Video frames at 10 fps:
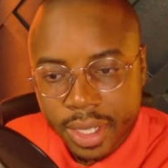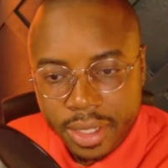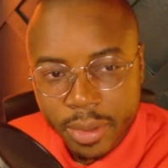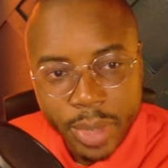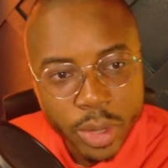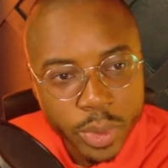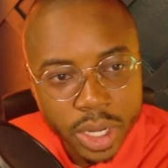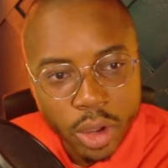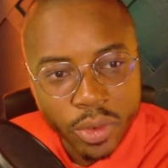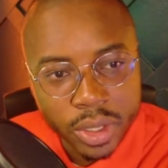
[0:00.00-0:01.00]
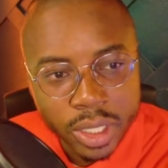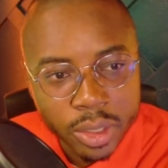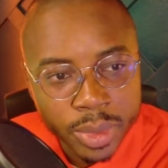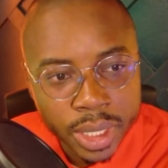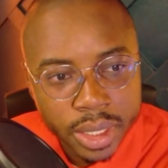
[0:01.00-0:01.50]
the meeting went over a little
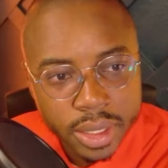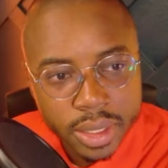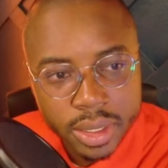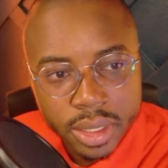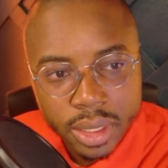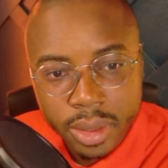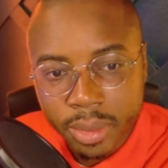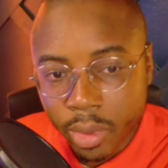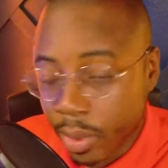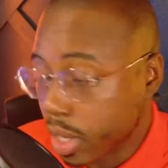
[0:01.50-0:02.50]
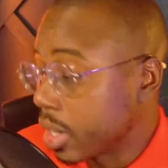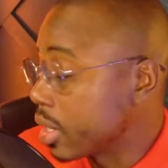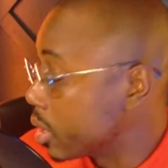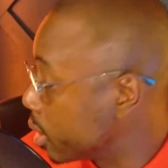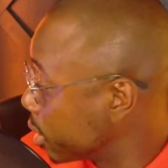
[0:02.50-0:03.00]
bit, but we are here
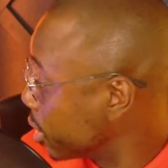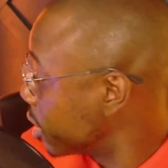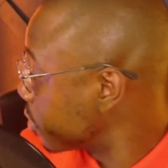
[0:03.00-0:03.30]
nonetheless.